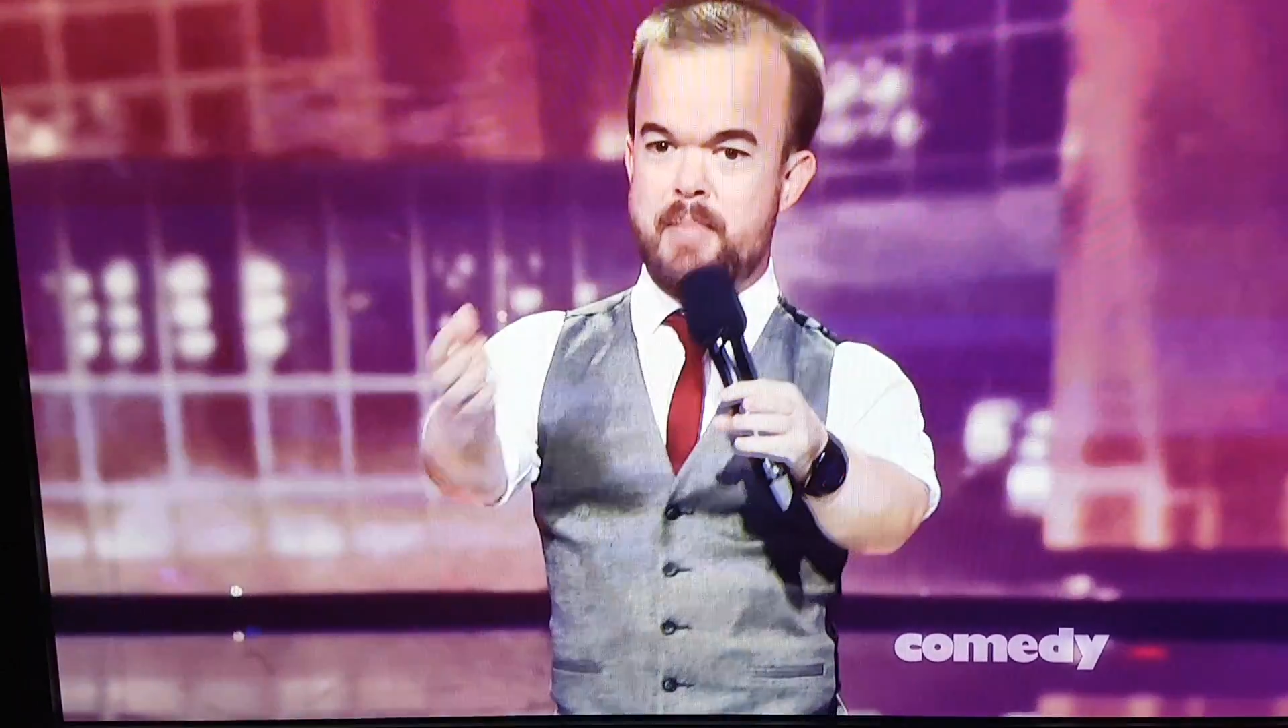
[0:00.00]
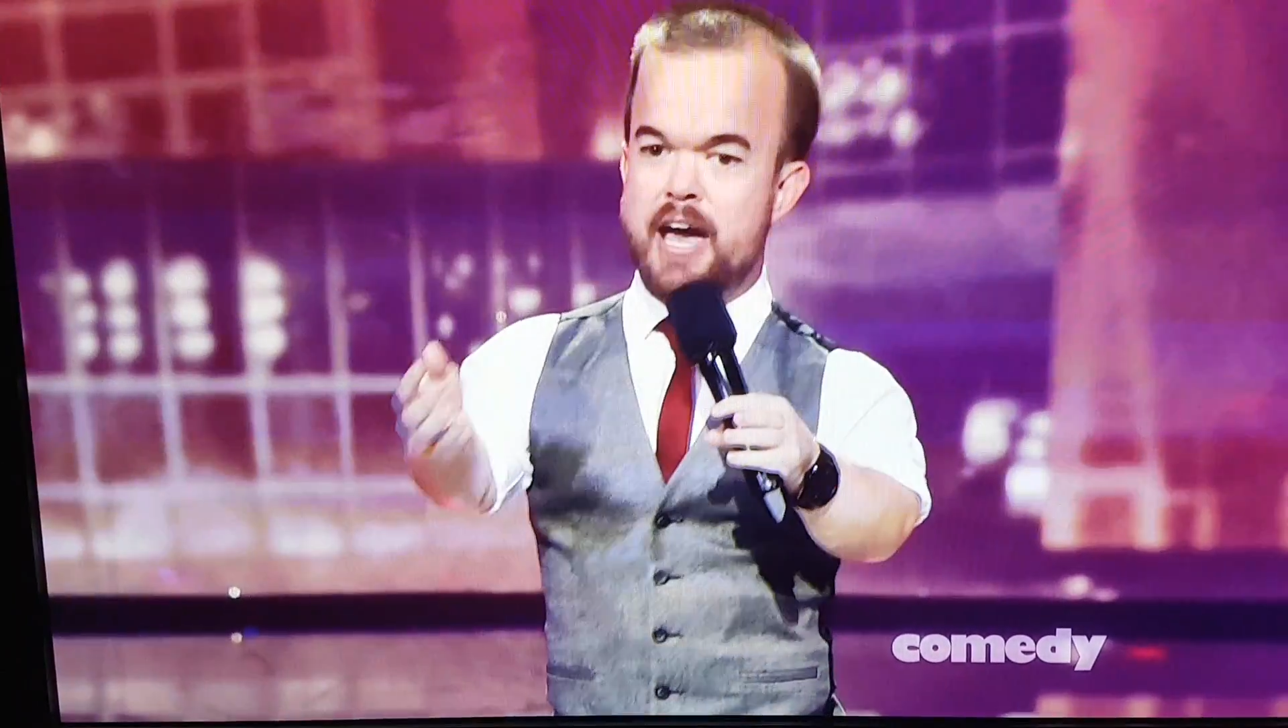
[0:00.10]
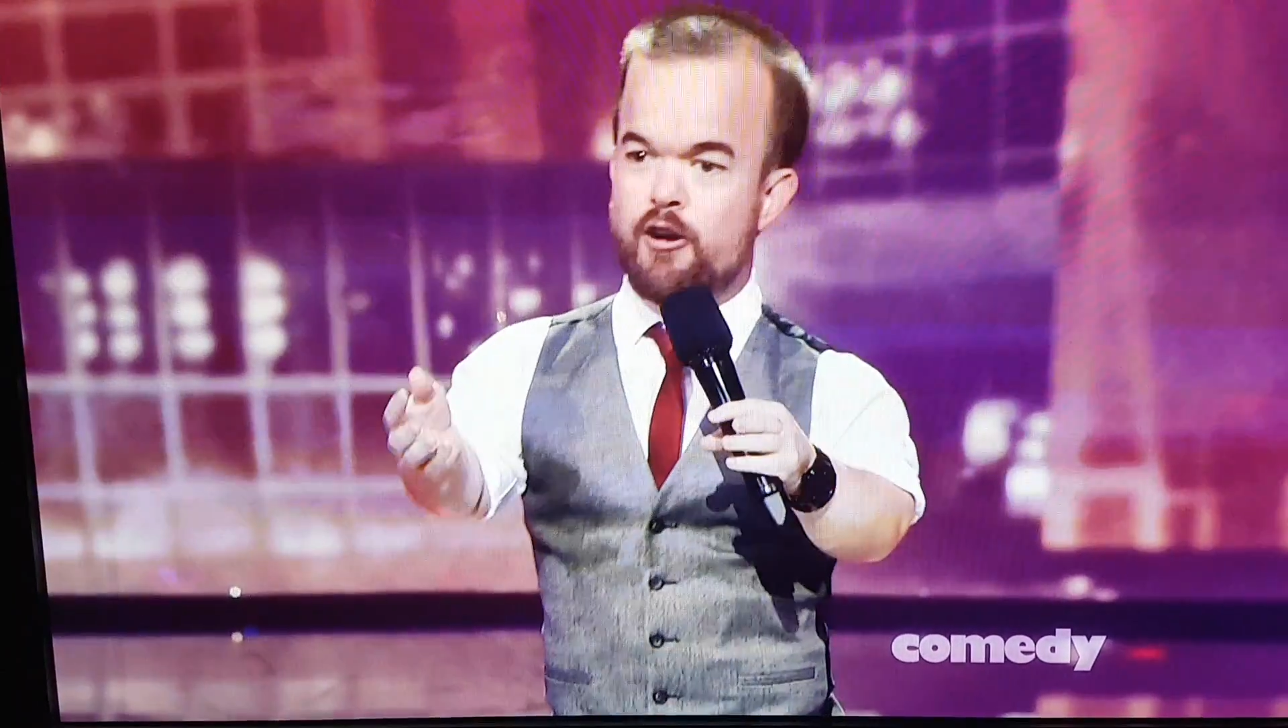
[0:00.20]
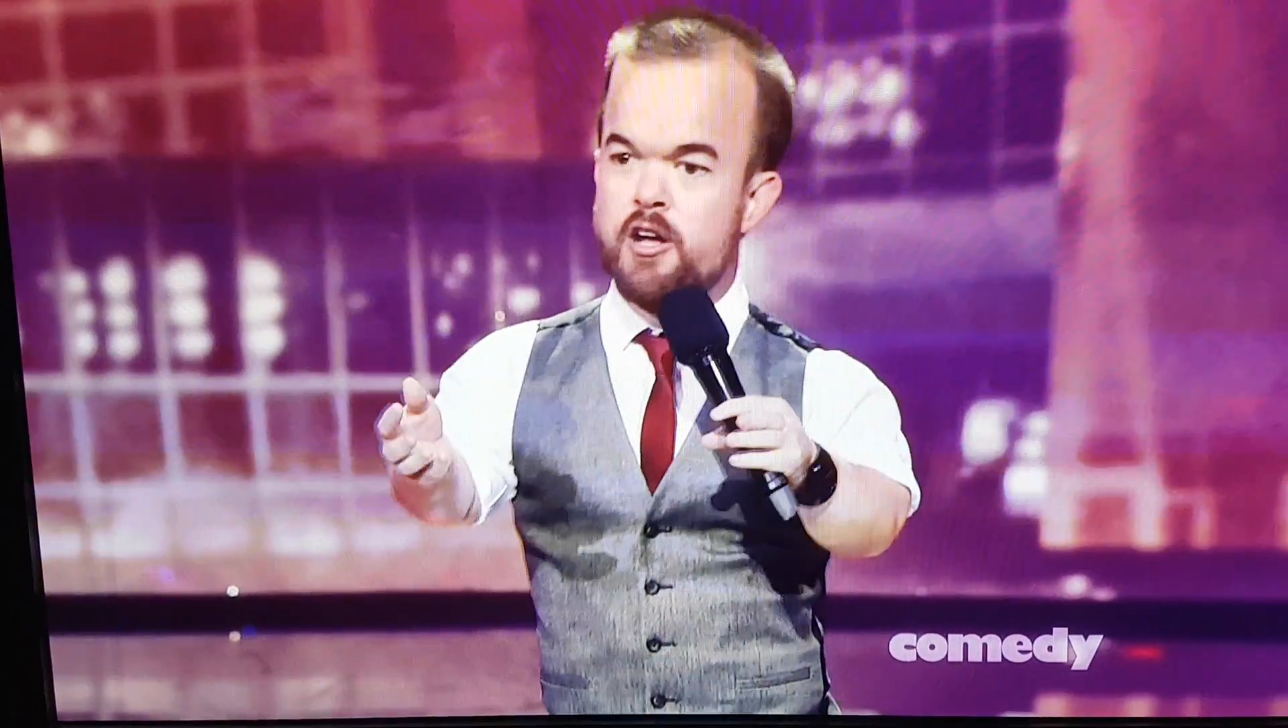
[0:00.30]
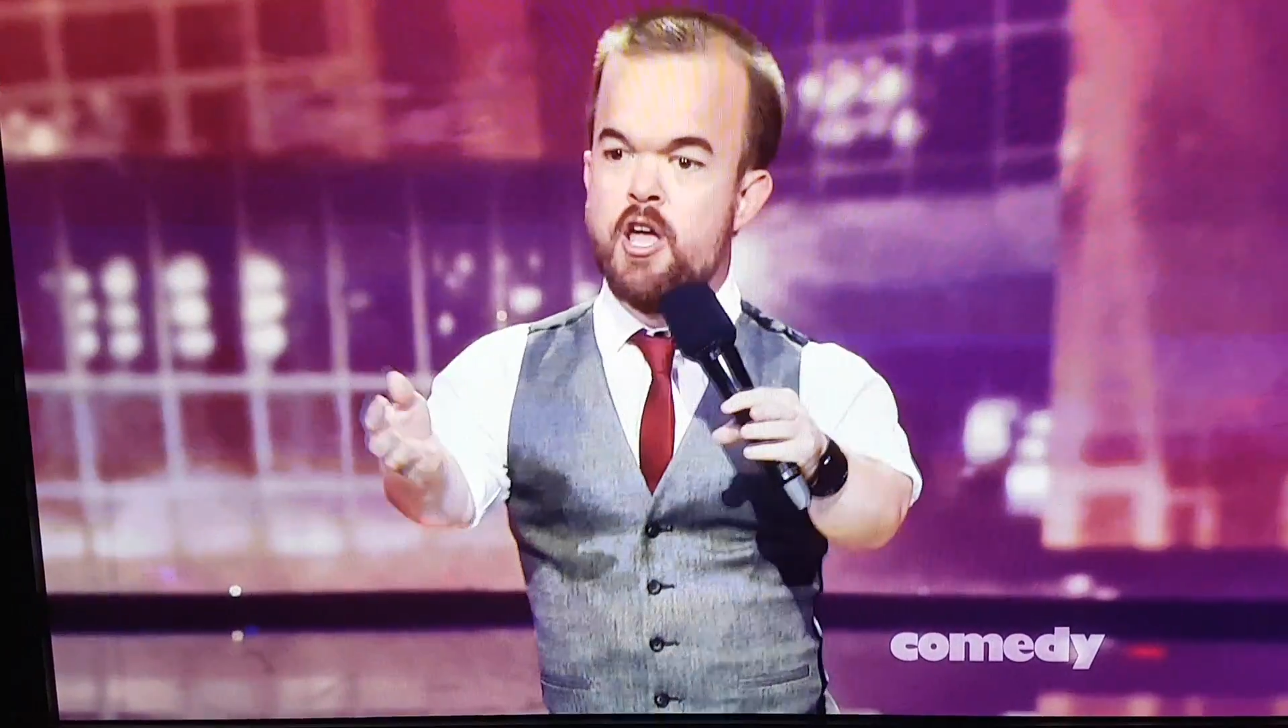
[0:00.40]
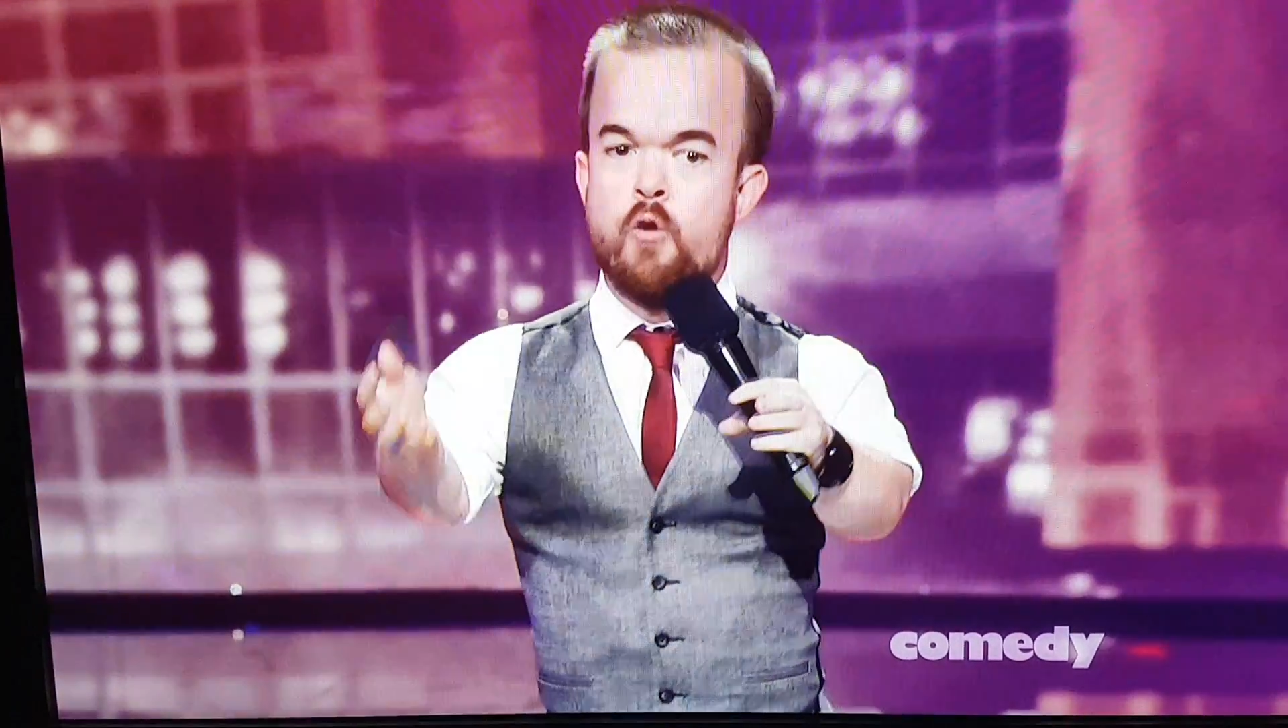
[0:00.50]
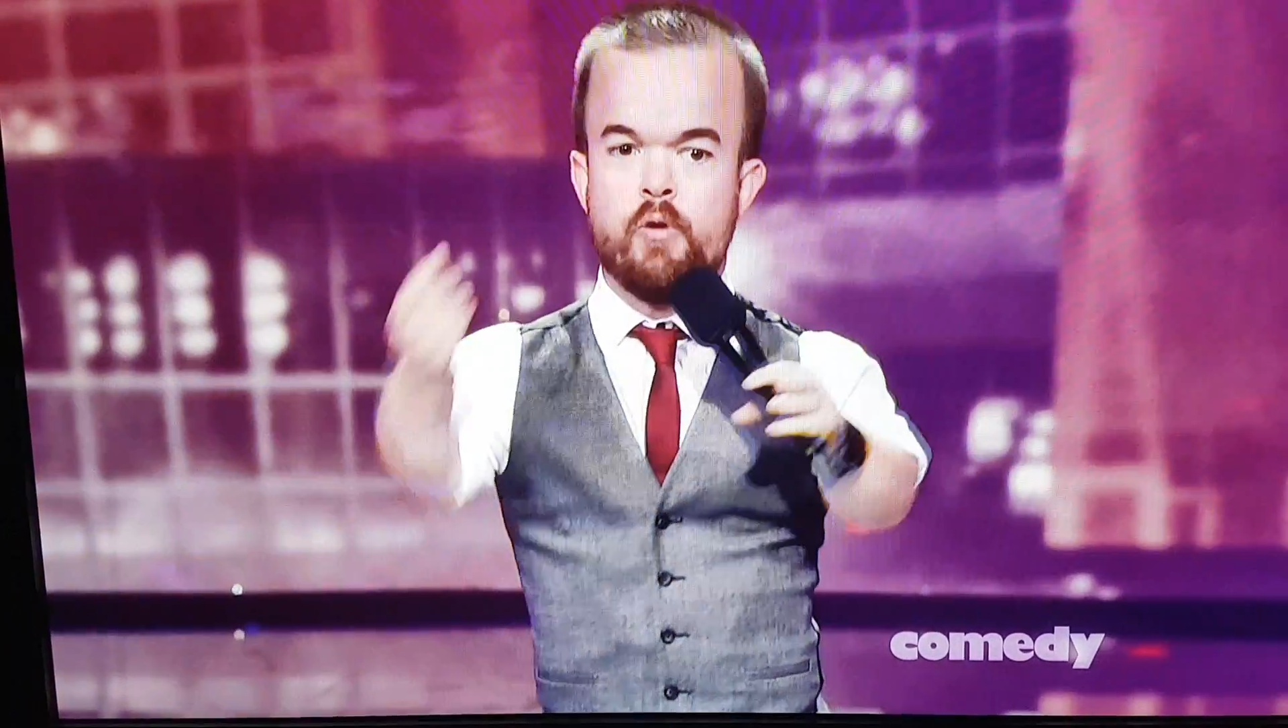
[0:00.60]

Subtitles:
matter.